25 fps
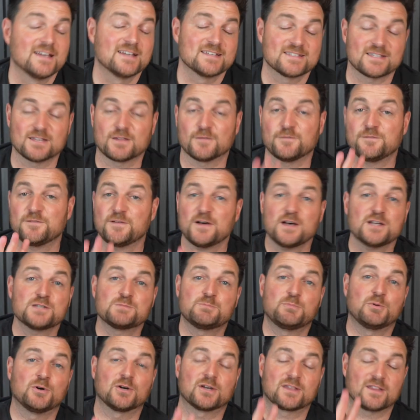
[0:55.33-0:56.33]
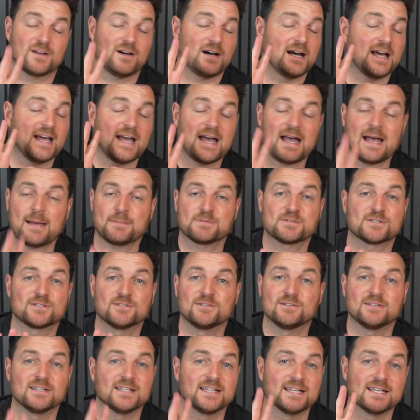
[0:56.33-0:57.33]
So the first book that I
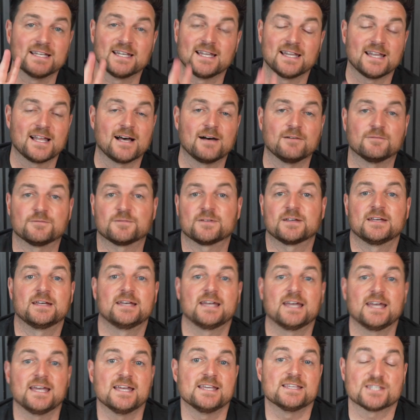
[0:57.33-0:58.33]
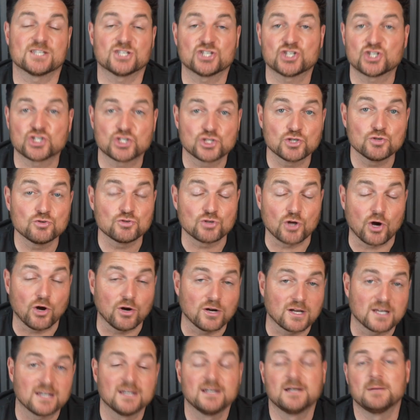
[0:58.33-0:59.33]
absolutely love is Shoe
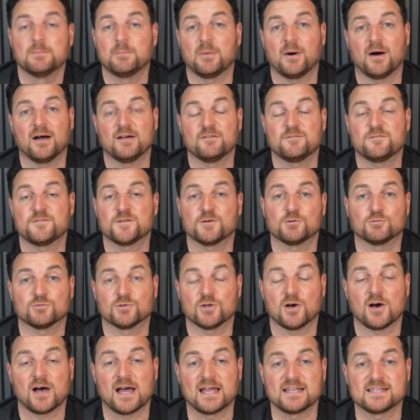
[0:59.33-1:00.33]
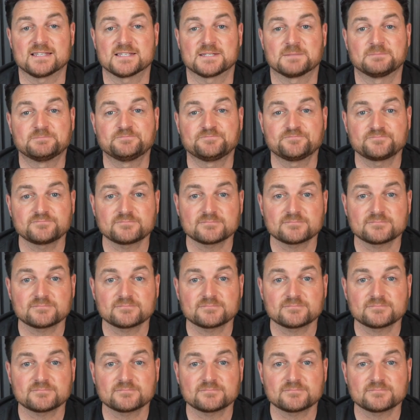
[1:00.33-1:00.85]
Dog by Phil Knight.